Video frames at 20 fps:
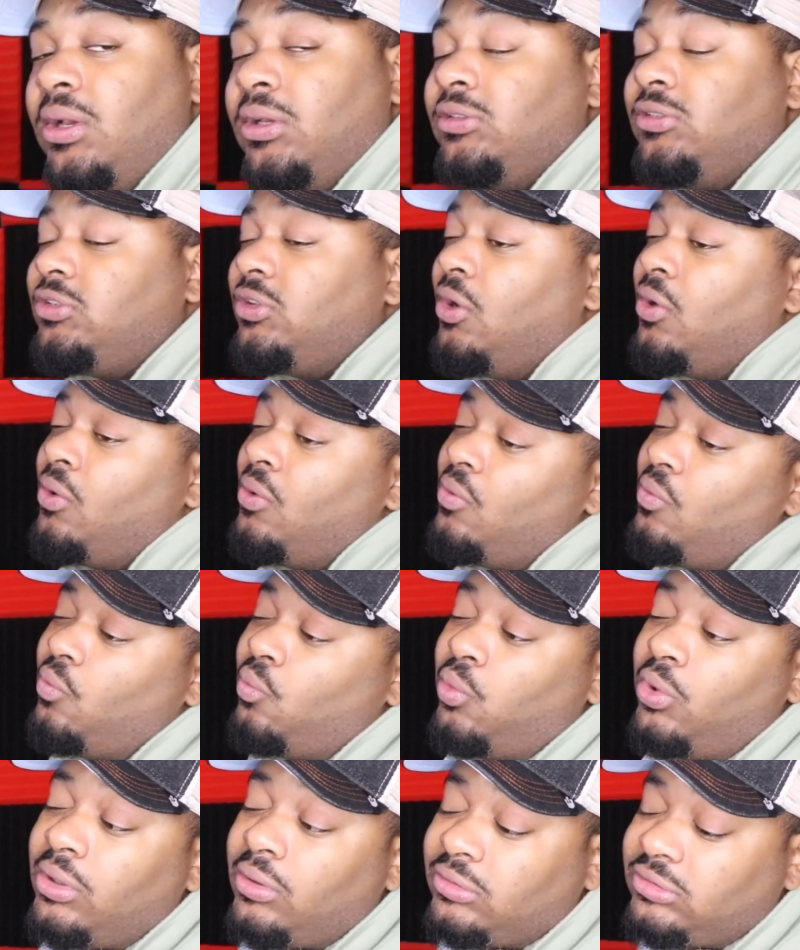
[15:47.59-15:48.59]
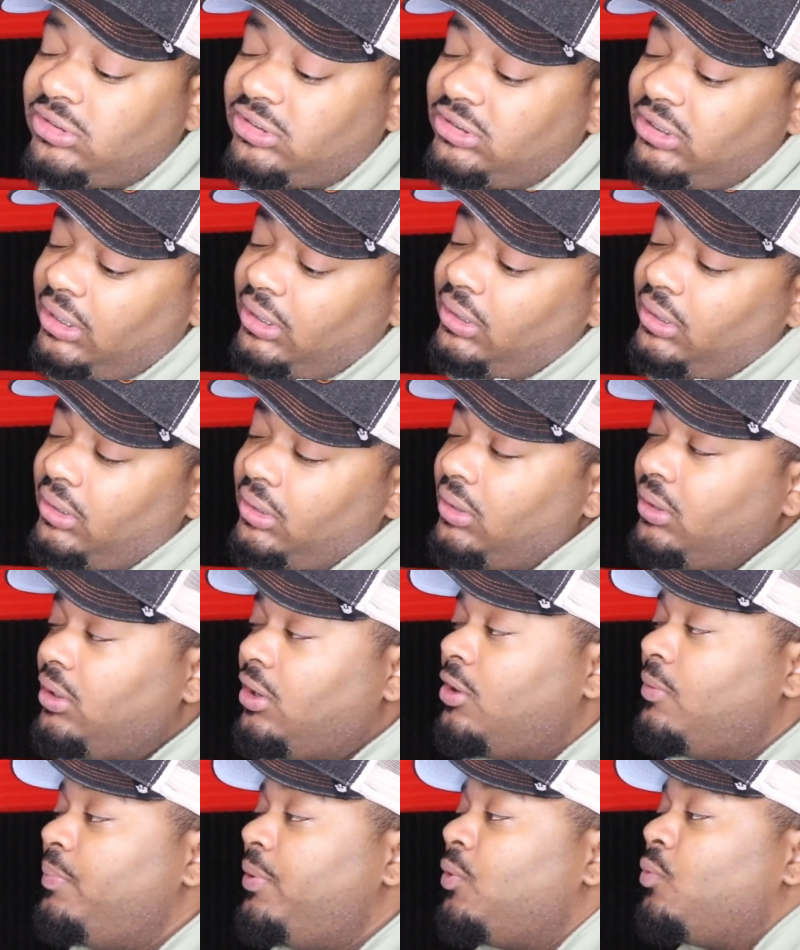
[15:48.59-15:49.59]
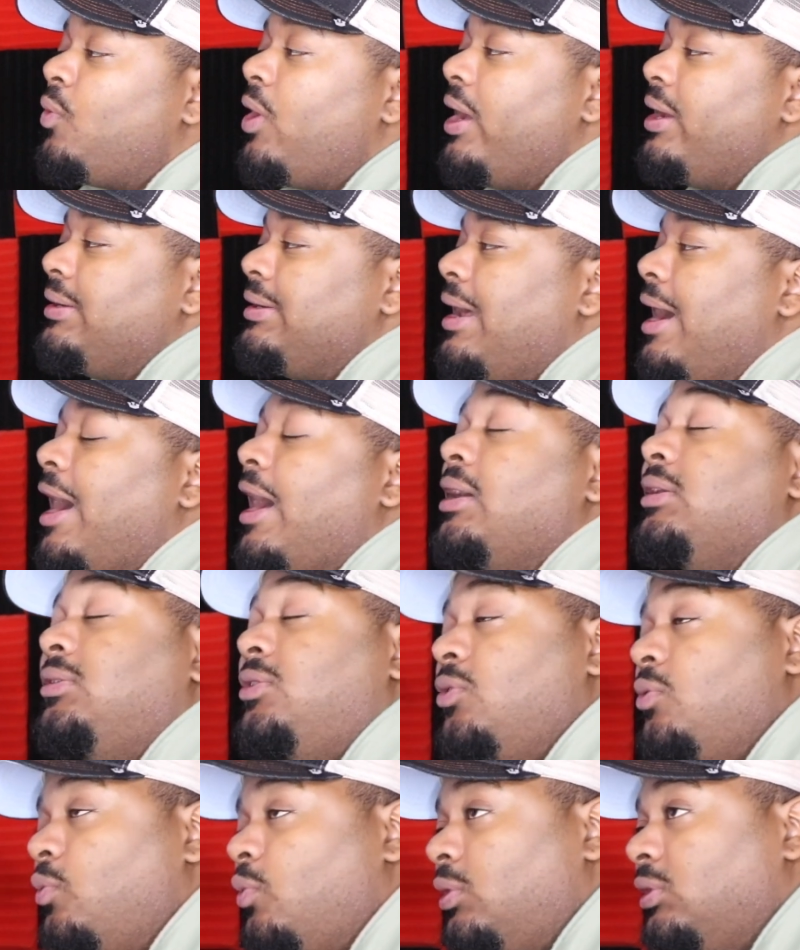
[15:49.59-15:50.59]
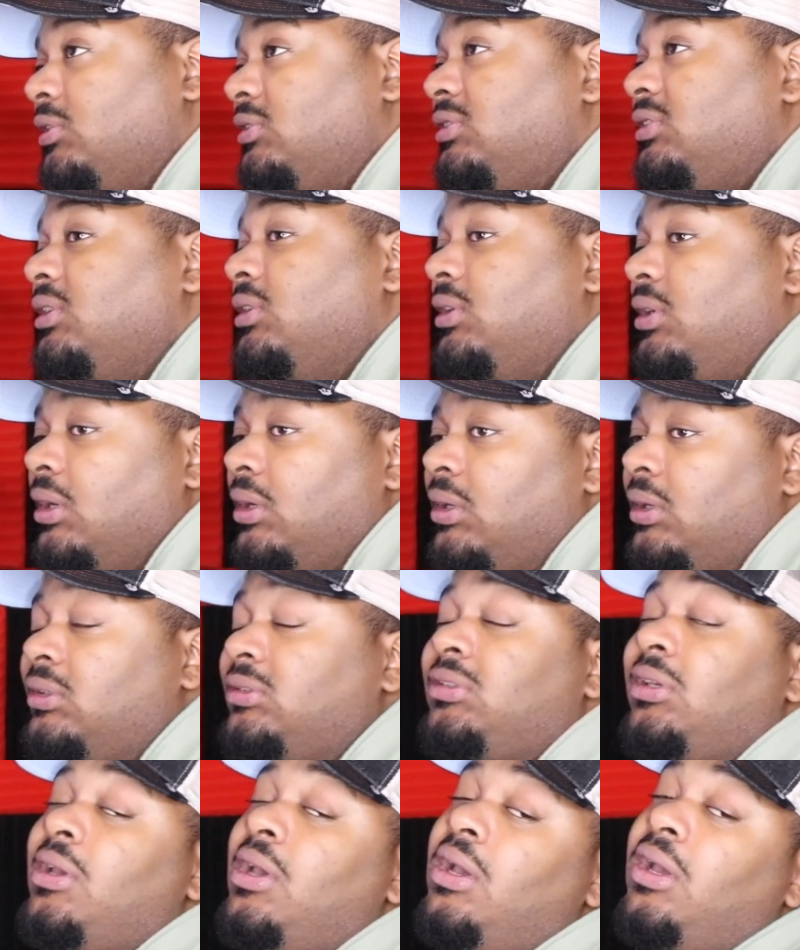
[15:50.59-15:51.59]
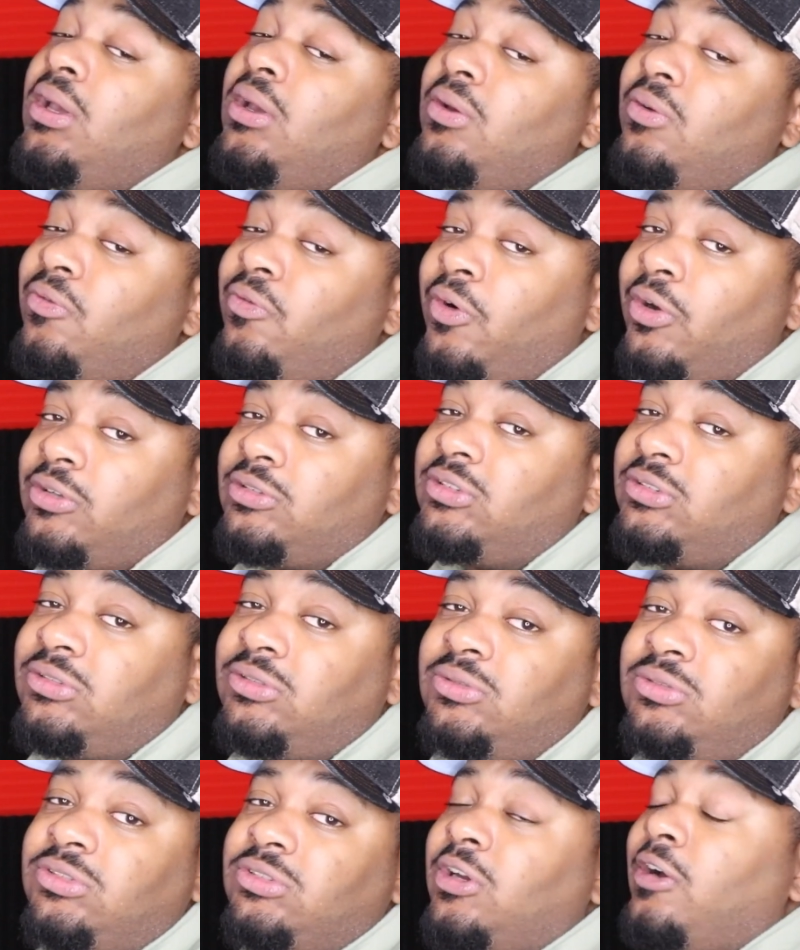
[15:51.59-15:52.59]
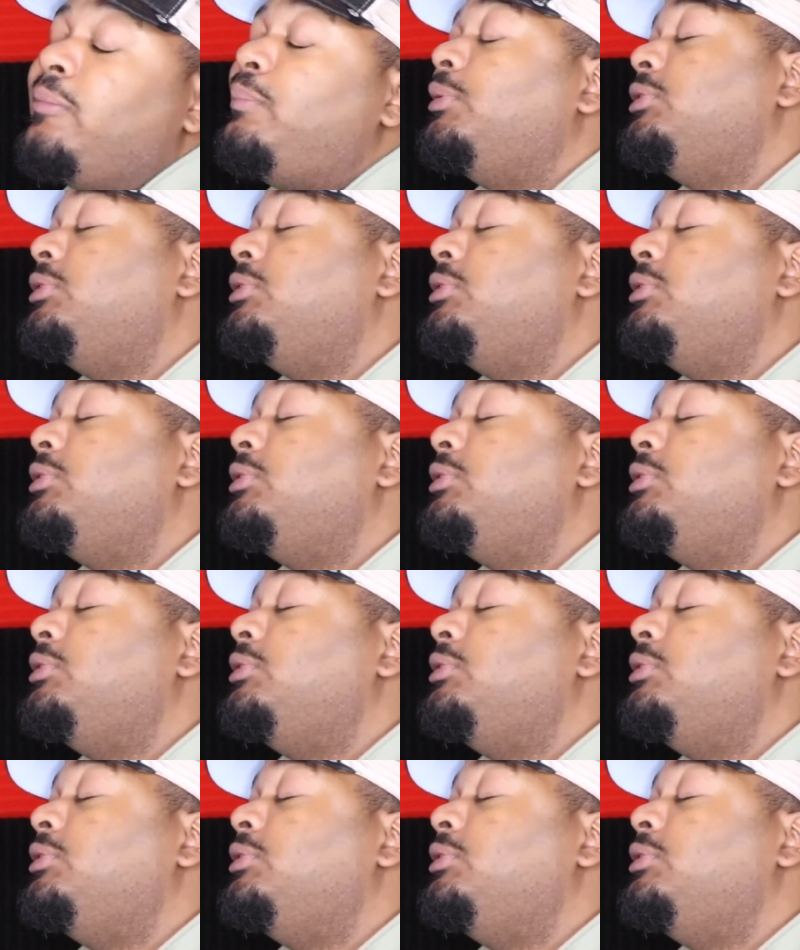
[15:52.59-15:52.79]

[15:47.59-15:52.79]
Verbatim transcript: So we'll see, you know. But right now, I do want to see Goodz versus Tsu Surf.